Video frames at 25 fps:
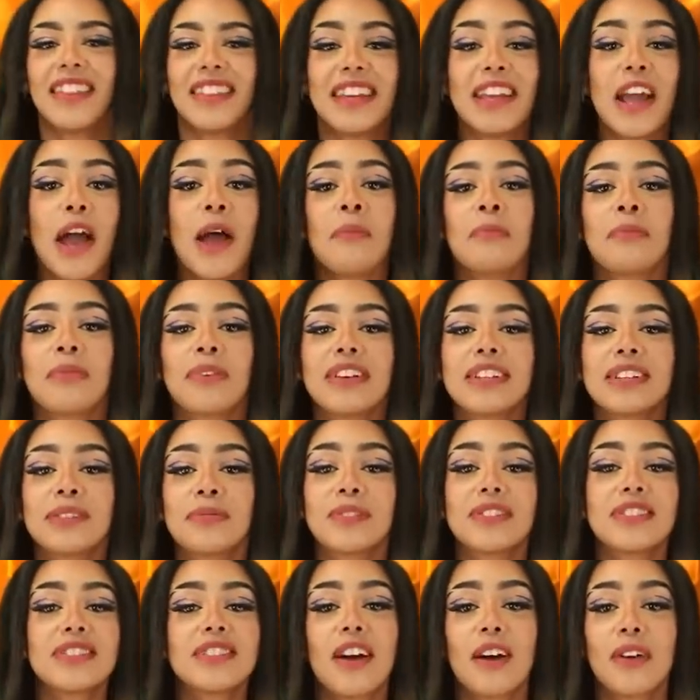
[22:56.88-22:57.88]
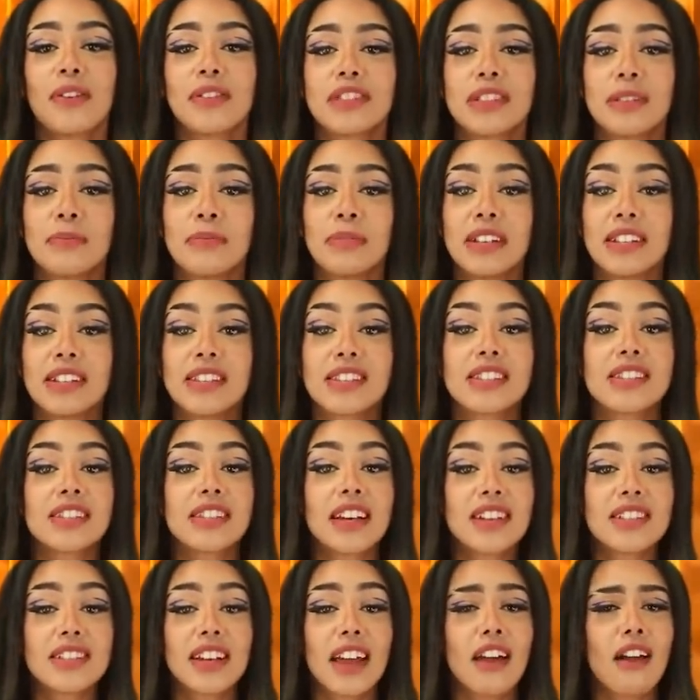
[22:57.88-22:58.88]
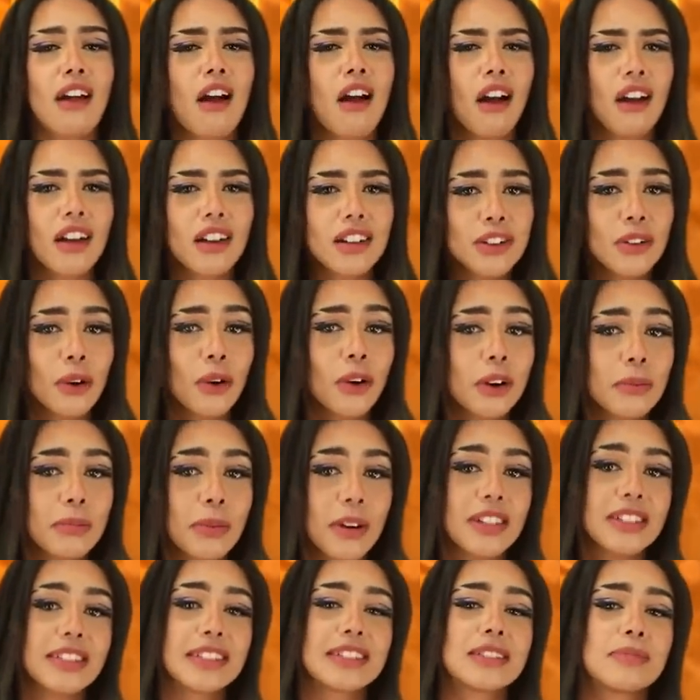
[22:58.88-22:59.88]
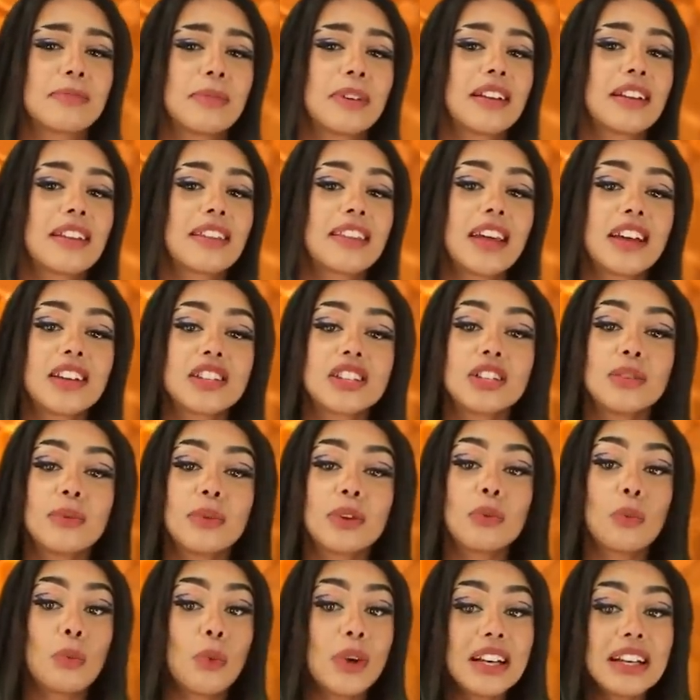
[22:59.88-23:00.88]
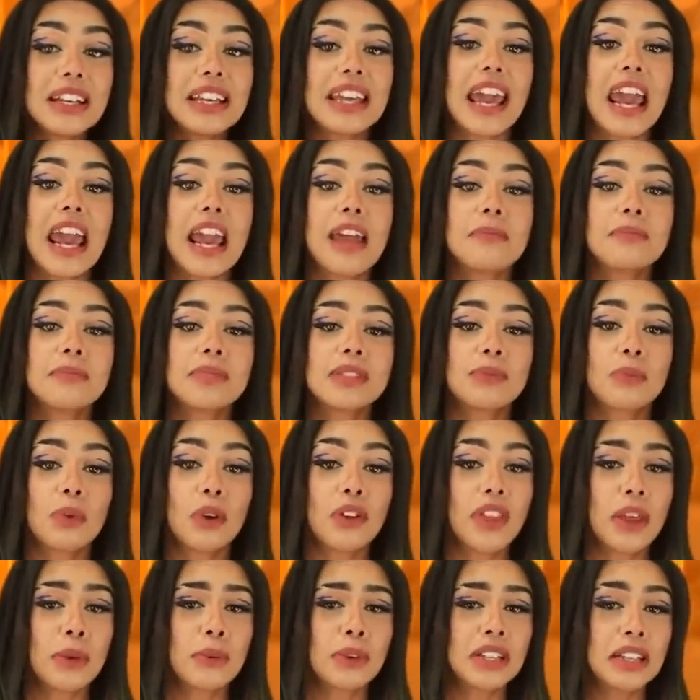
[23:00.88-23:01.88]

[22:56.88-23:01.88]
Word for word: The Empress was known to be such a hardcore participant that she would win games where they